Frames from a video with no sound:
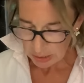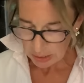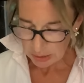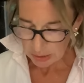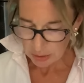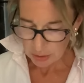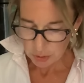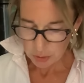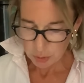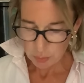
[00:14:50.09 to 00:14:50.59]

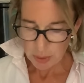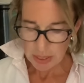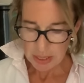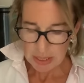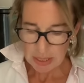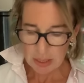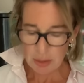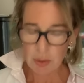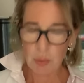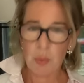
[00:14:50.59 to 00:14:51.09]
last
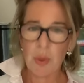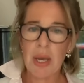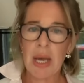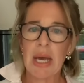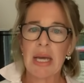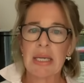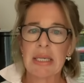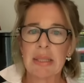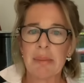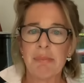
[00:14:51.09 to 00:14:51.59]
week we
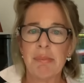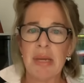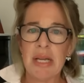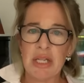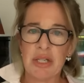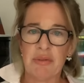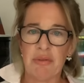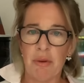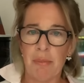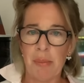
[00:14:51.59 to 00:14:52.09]
had
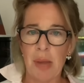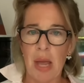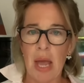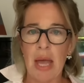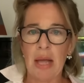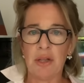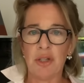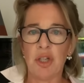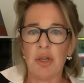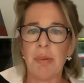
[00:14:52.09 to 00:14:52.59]
Miss from
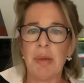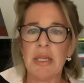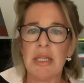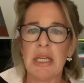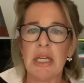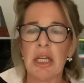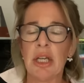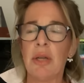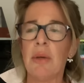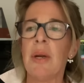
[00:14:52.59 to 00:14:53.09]

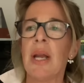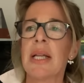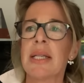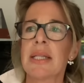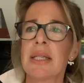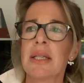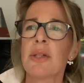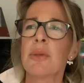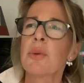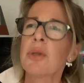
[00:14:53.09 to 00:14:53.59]
LGBTQ
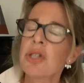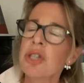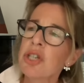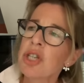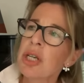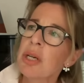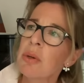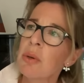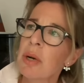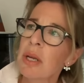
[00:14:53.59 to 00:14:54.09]
lessons. What does
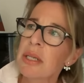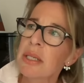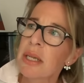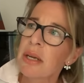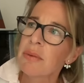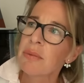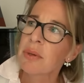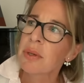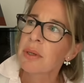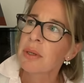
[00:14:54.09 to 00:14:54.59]
she call
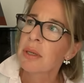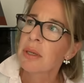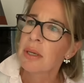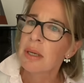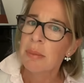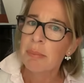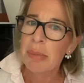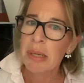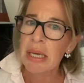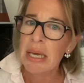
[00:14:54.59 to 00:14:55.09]
herself?
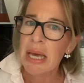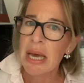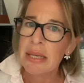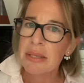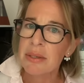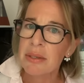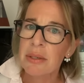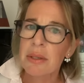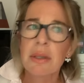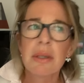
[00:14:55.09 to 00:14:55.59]

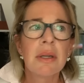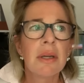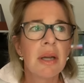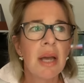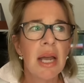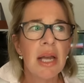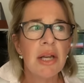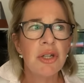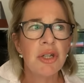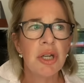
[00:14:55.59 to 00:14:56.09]

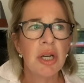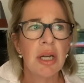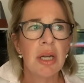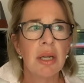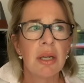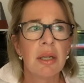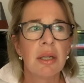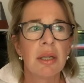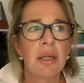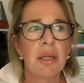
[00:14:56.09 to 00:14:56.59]
PSHE.
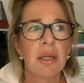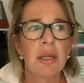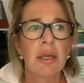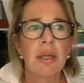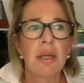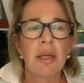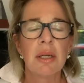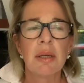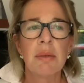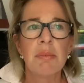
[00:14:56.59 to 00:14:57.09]

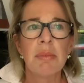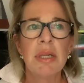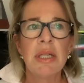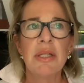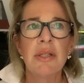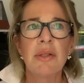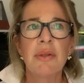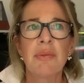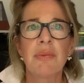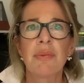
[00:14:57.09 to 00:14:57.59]

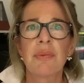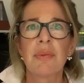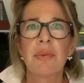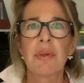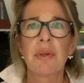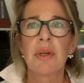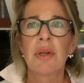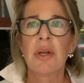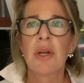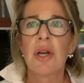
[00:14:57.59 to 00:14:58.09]
Piece of
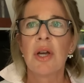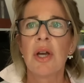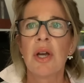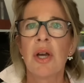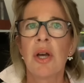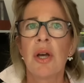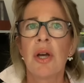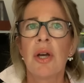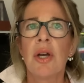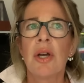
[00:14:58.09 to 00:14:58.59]

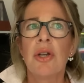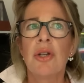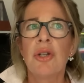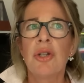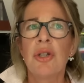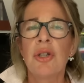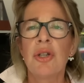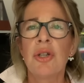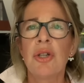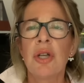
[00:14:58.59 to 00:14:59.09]

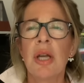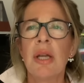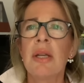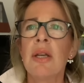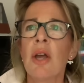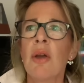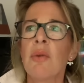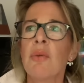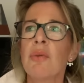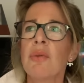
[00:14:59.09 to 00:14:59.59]
shit,
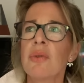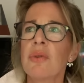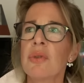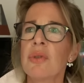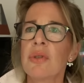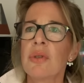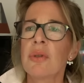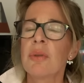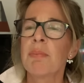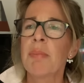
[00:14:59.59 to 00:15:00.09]
no,
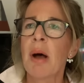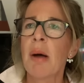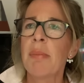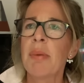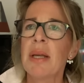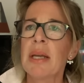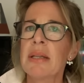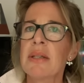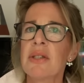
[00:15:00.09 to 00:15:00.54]
public